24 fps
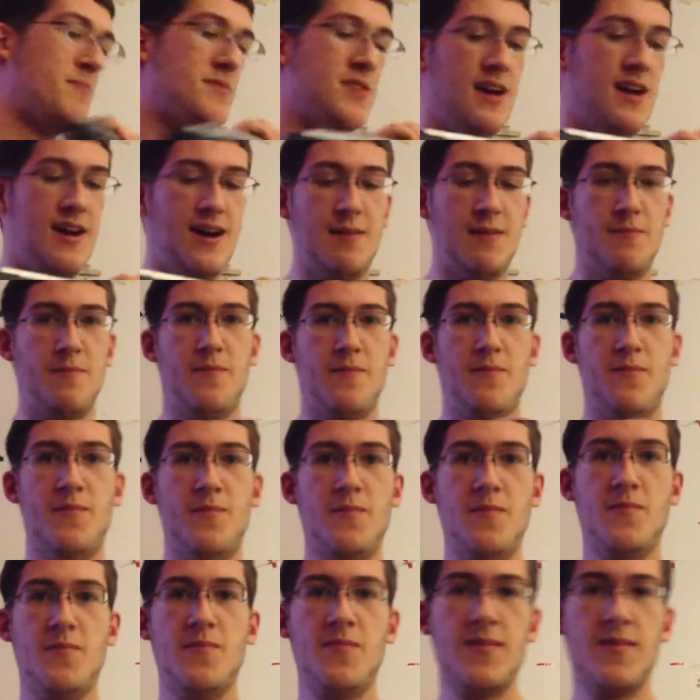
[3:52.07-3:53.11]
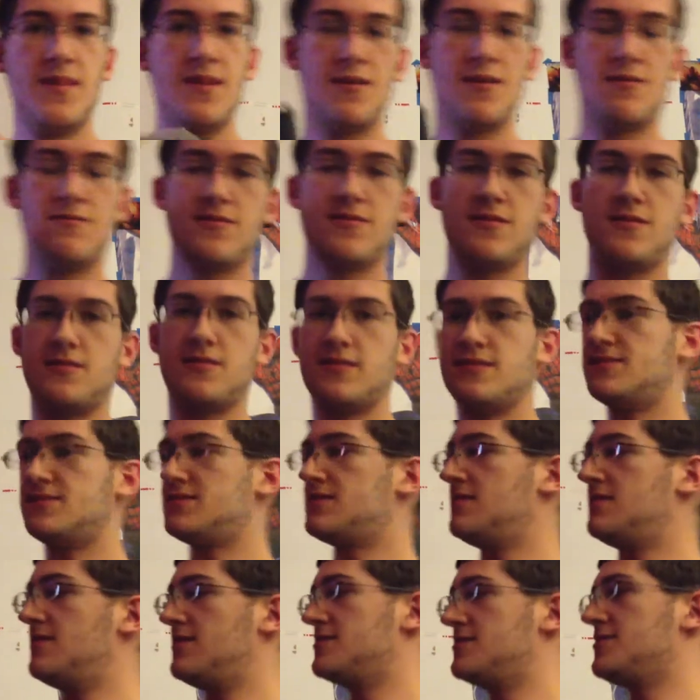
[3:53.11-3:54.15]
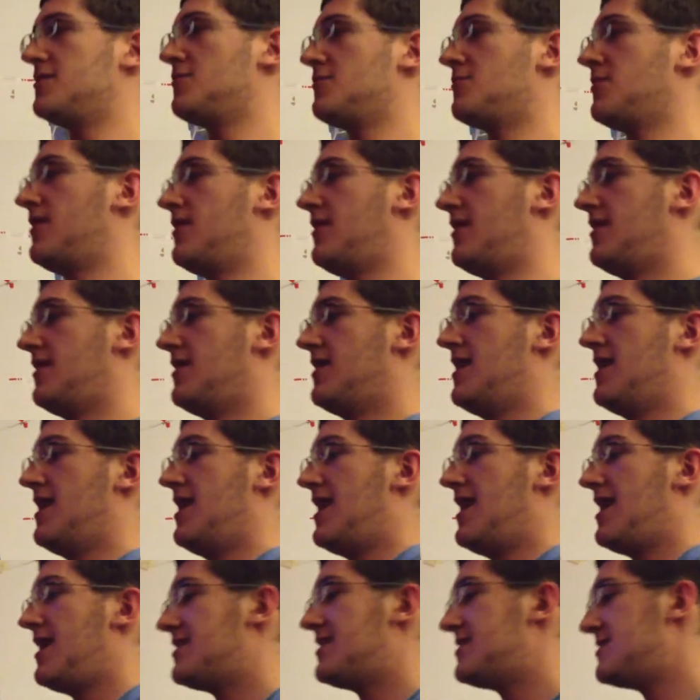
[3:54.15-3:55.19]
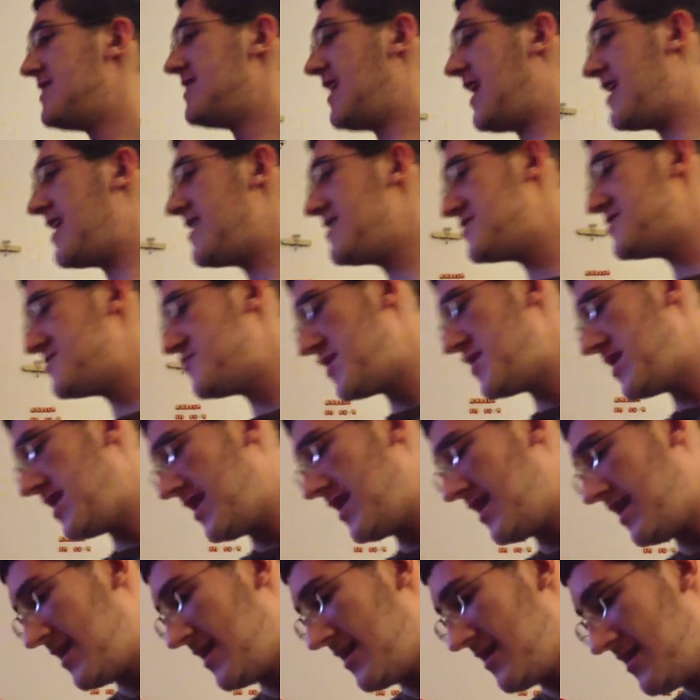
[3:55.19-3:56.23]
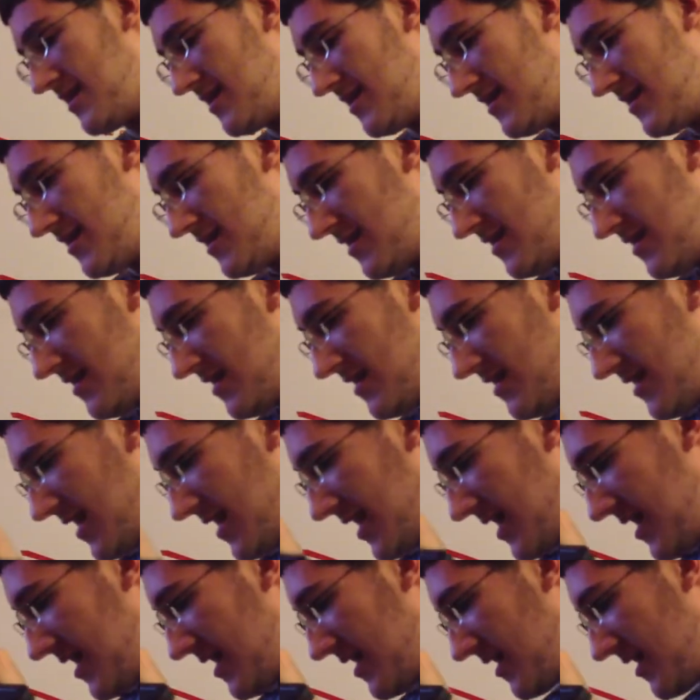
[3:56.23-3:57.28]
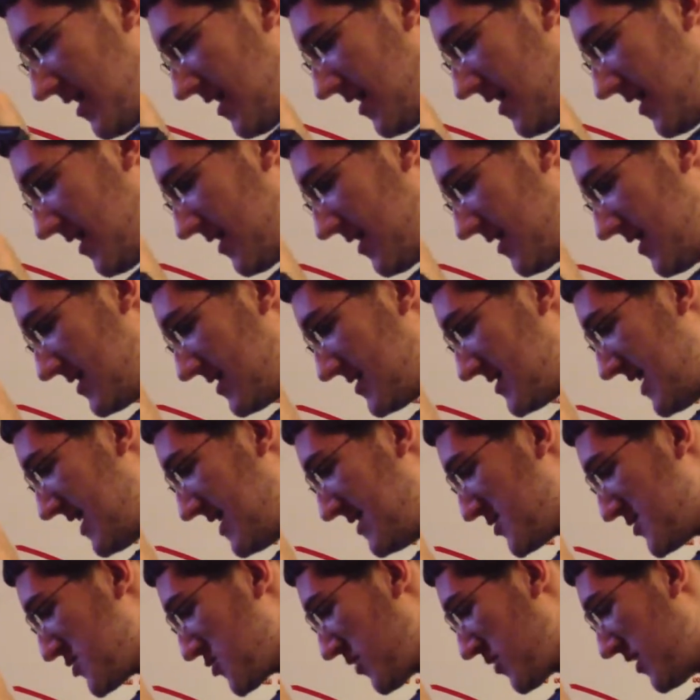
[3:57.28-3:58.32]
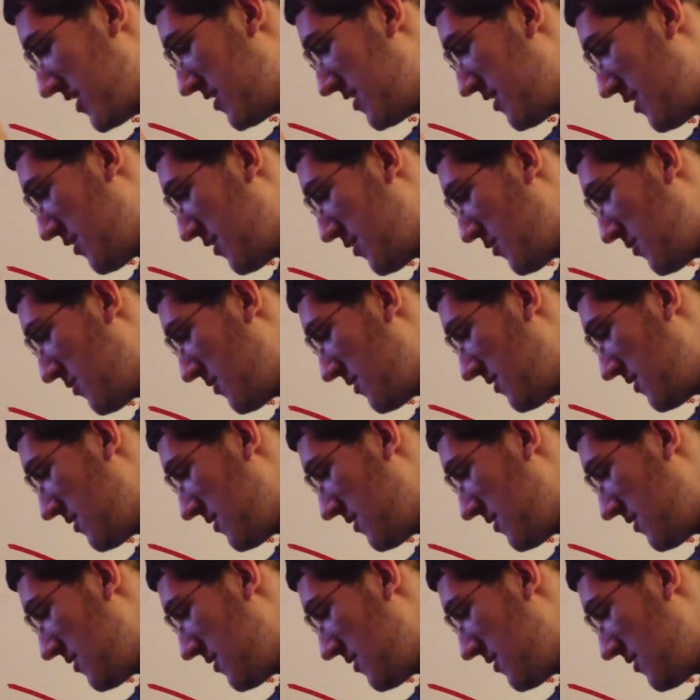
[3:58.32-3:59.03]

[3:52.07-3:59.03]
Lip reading: top, so you can see this alright, is an HP Centrino